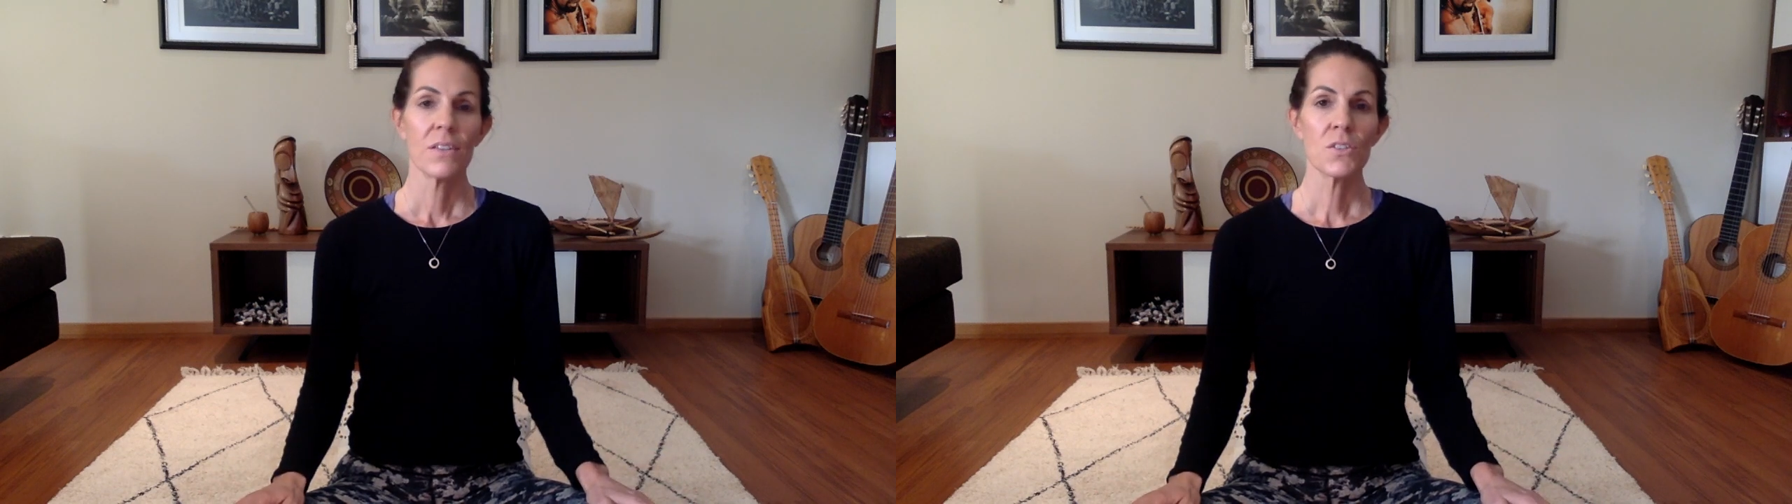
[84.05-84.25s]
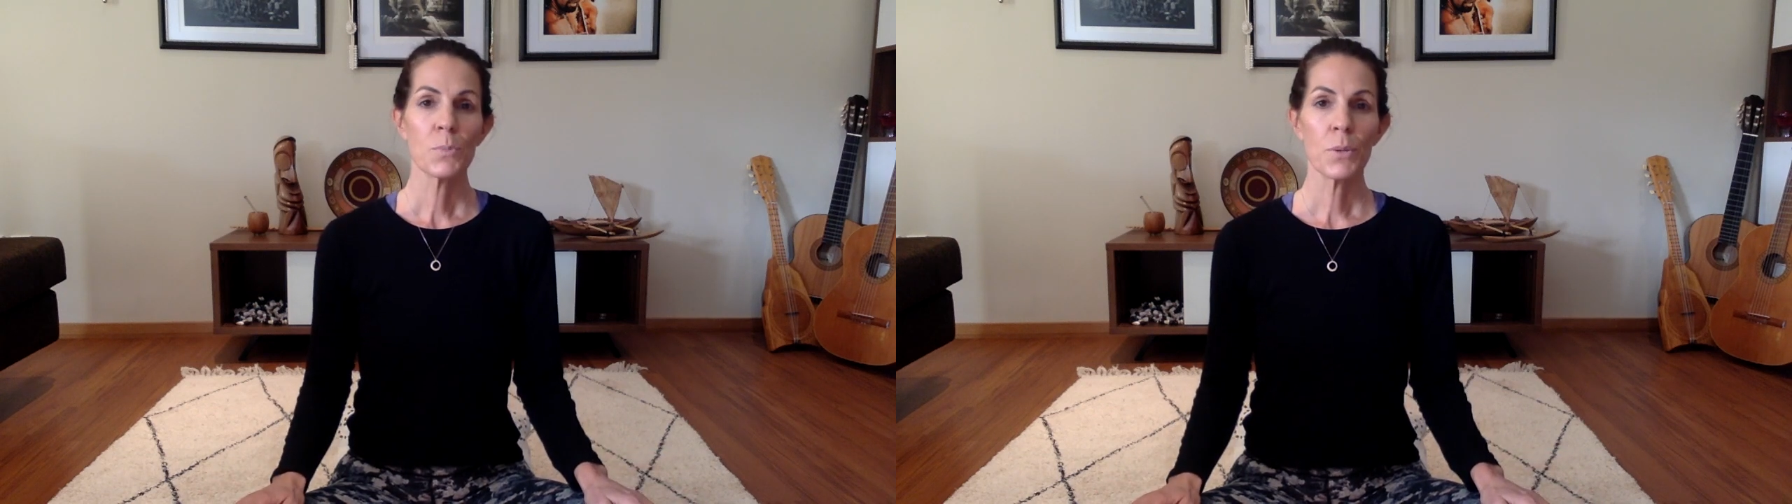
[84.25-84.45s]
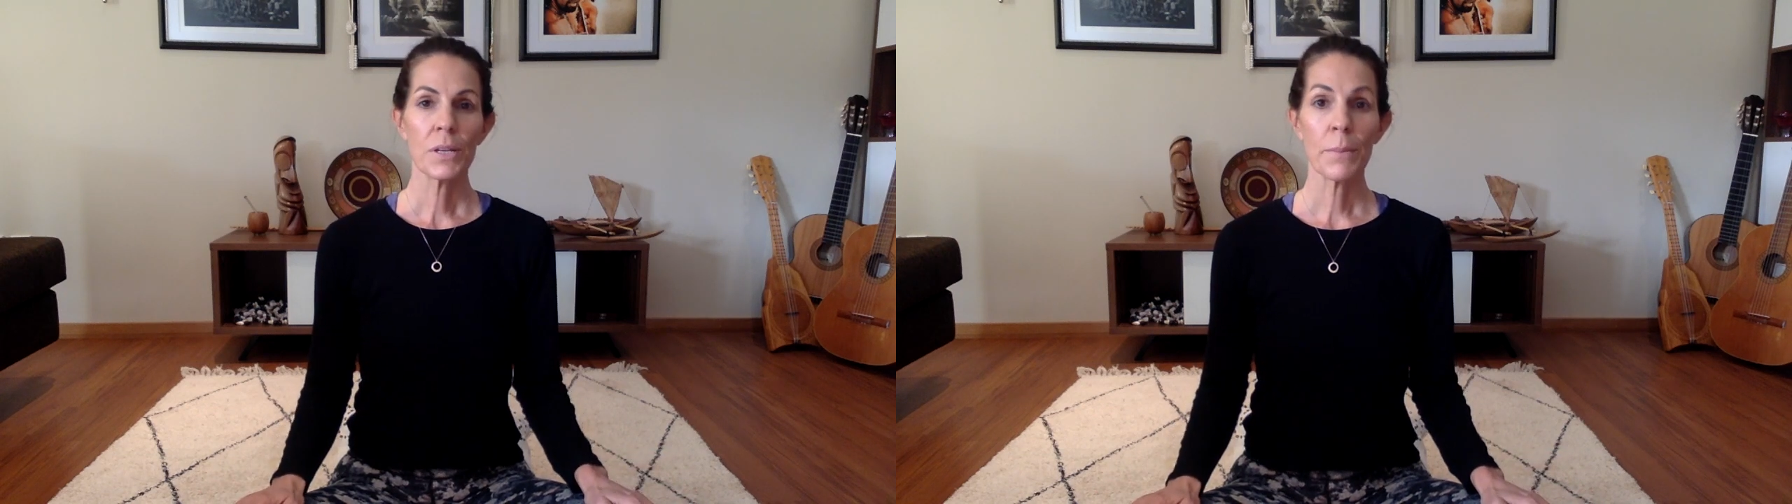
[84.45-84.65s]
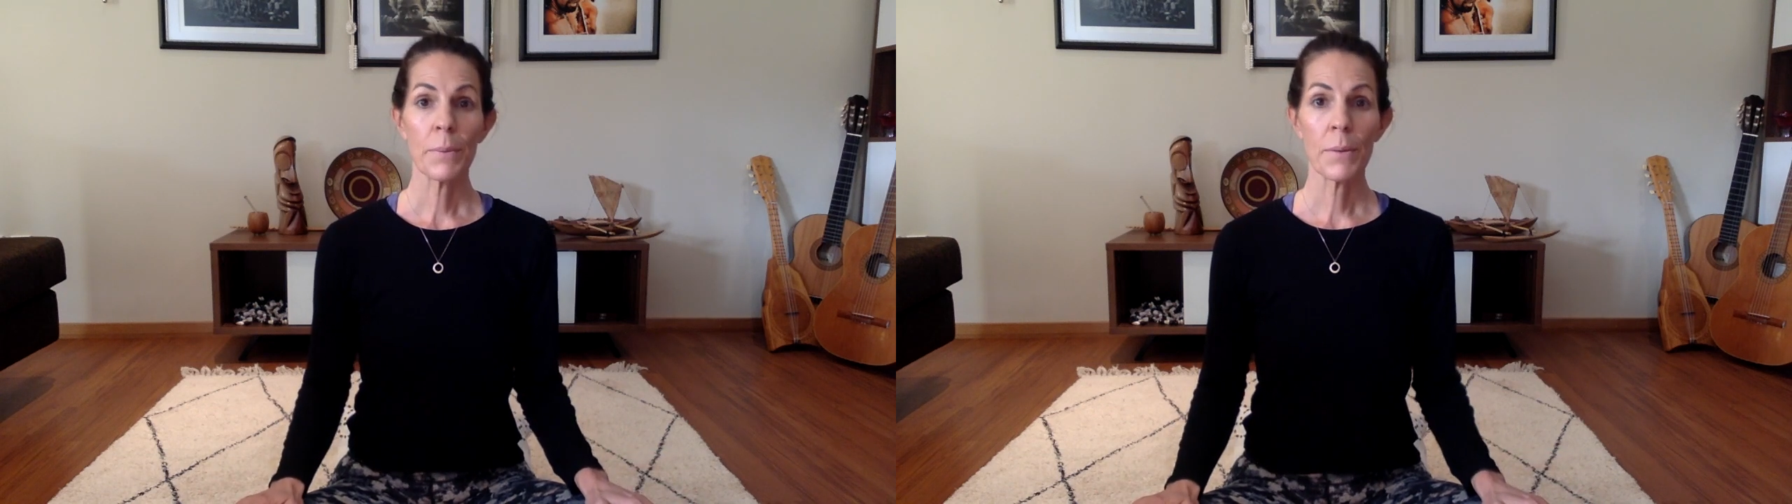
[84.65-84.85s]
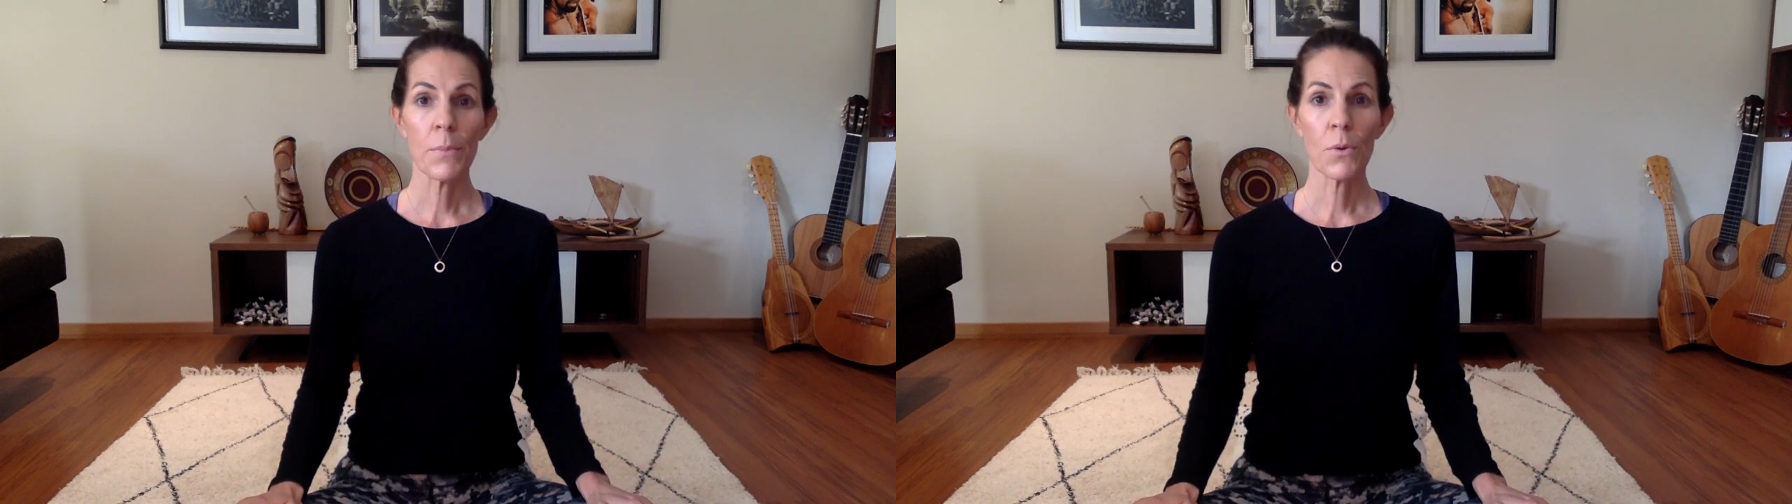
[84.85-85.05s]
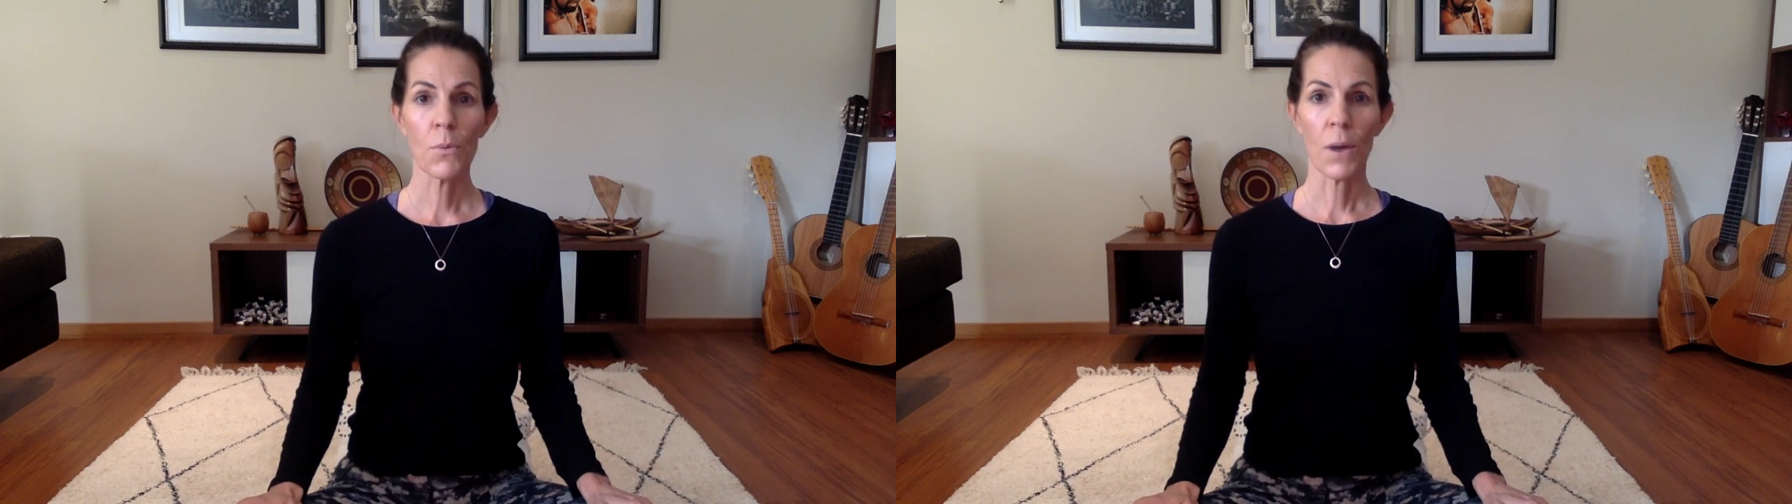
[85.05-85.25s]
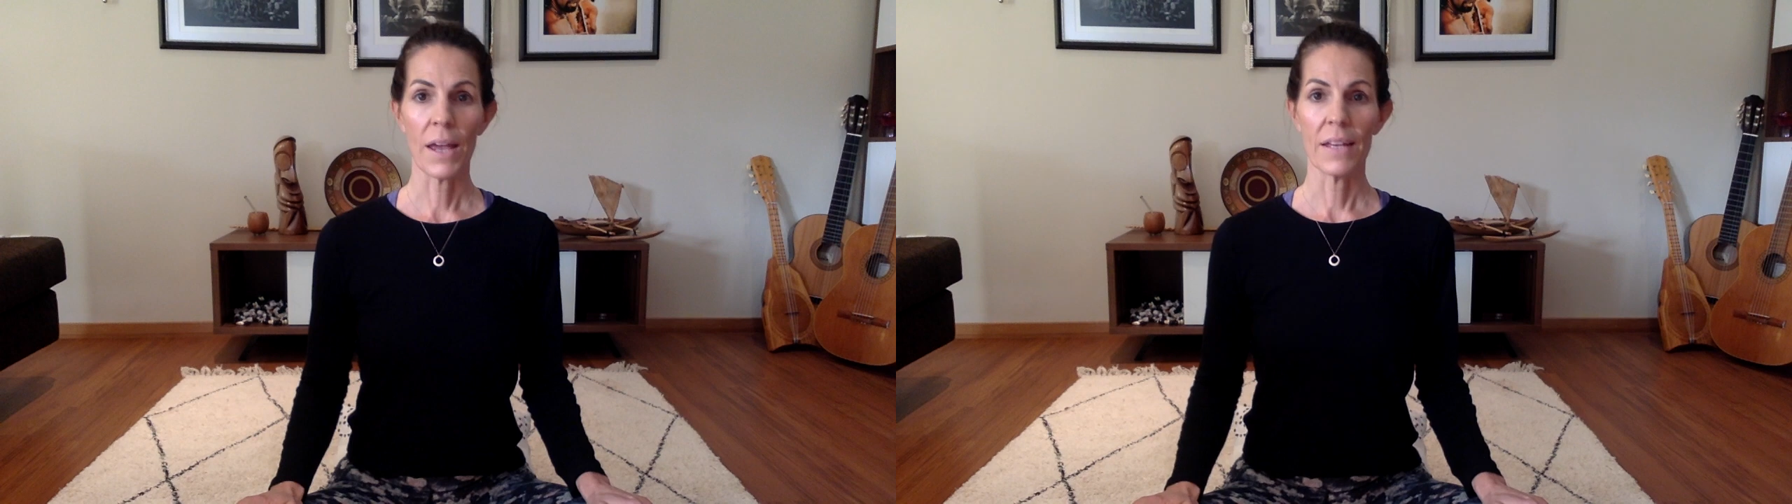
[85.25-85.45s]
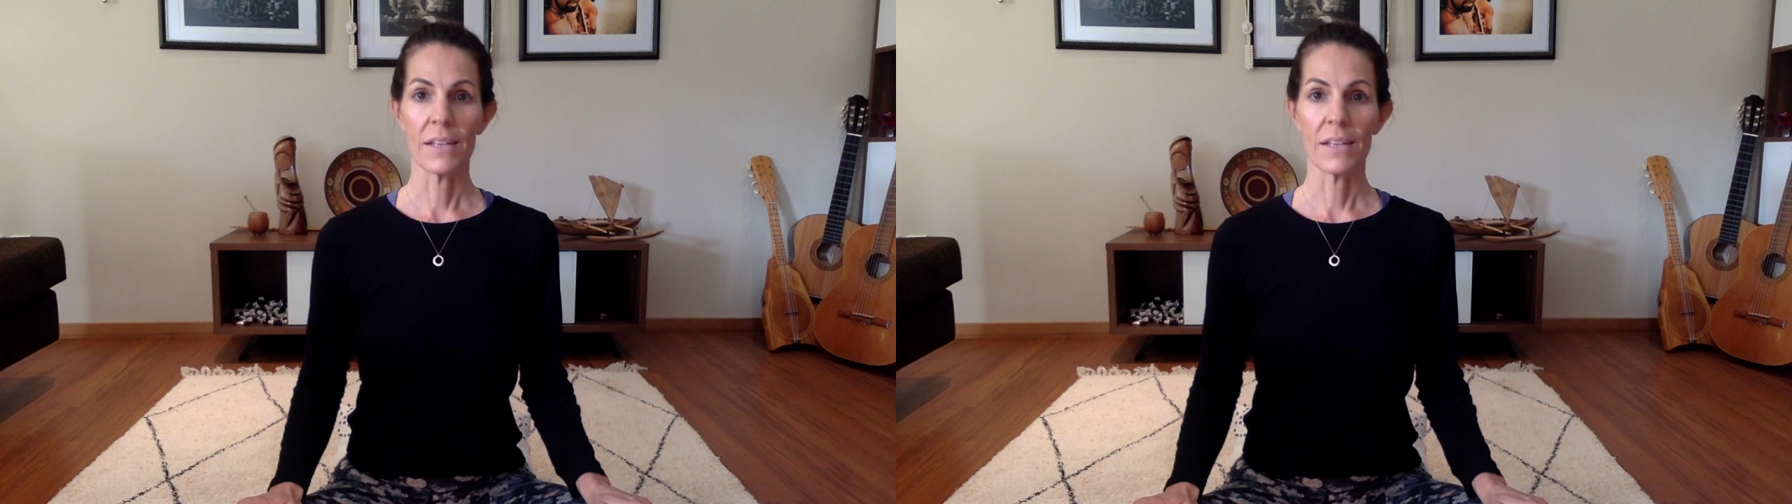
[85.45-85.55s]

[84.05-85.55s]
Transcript: Just putting a bit more weight